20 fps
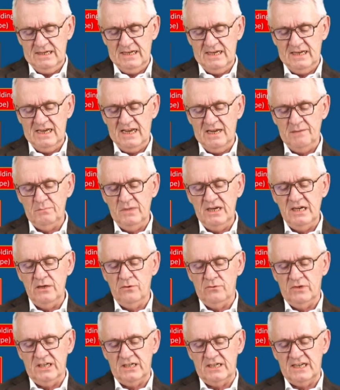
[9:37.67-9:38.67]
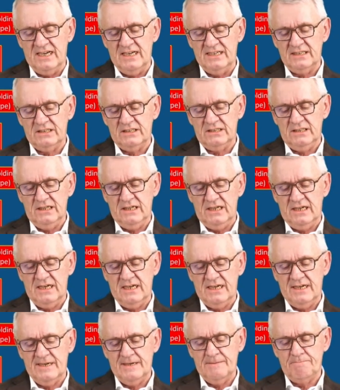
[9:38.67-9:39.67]
I mean with that,
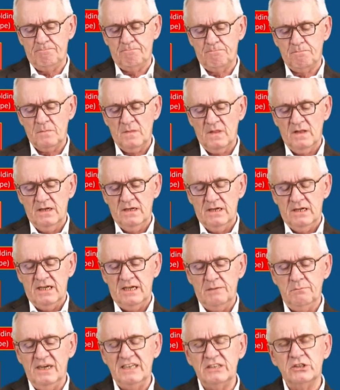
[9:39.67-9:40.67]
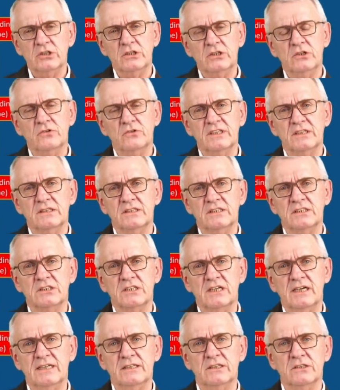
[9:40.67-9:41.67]
imagine you
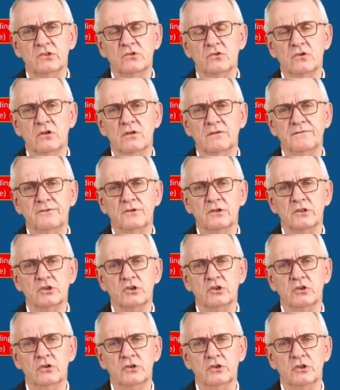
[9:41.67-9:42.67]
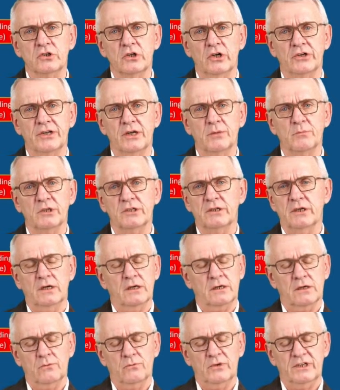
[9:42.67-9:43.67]
decided to go for a certain cutting
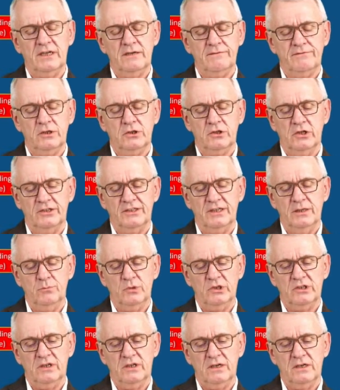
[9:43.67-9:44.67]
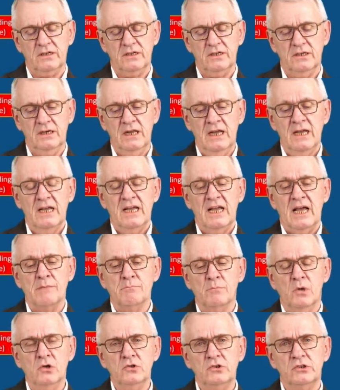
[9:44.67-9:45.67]
material, whatever cutting material,
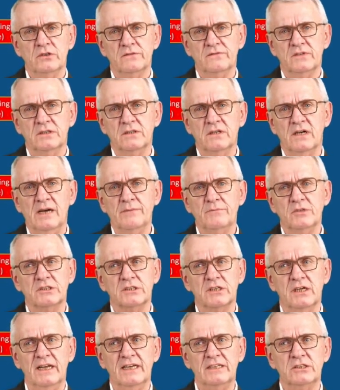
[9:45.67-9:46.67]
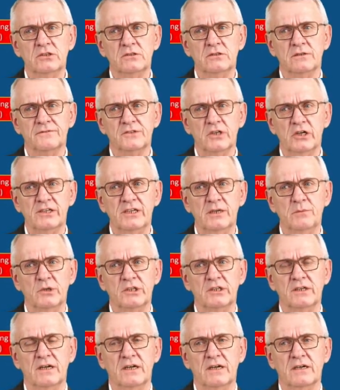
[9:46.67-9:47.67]
and most of the time the selection of cutting
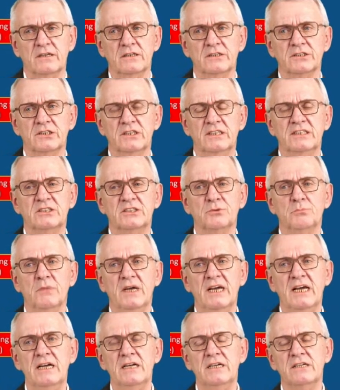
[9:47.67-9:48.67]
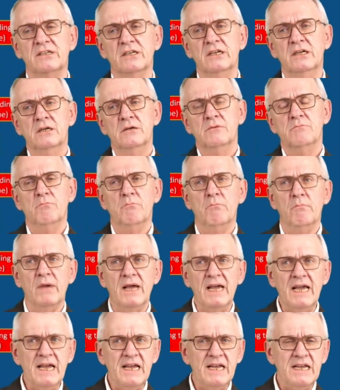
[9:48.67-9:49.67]
materials is made
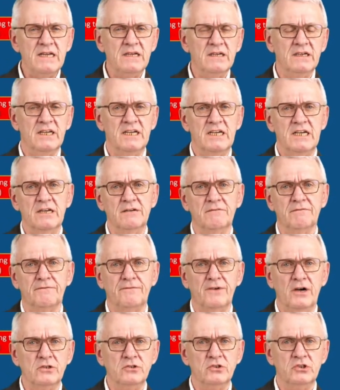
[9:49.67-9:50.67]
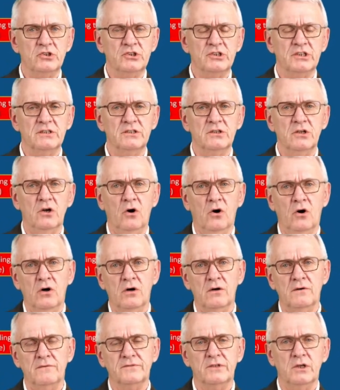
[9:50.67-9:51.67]
mainly in function
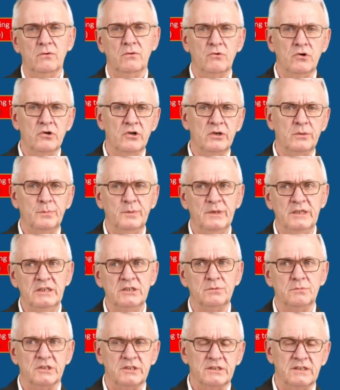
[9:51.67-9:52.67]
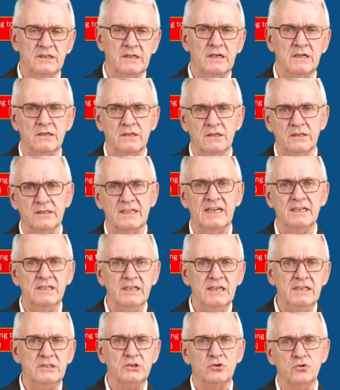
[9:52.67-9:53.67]
of the workpiece material that
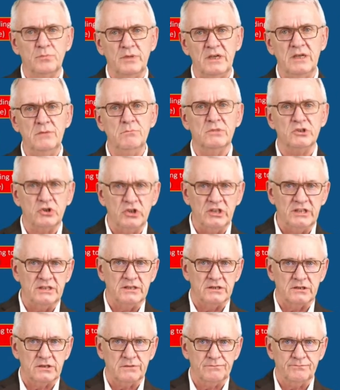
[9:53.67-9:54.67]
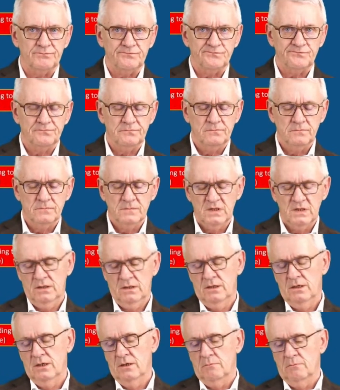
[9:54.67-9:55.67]
needs to be machined.
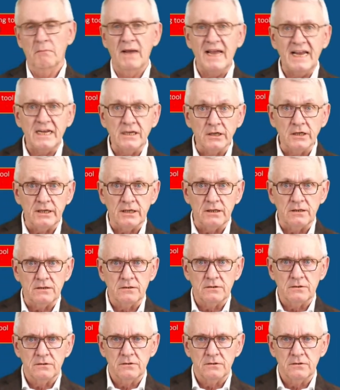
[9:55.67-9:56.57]
Mainly.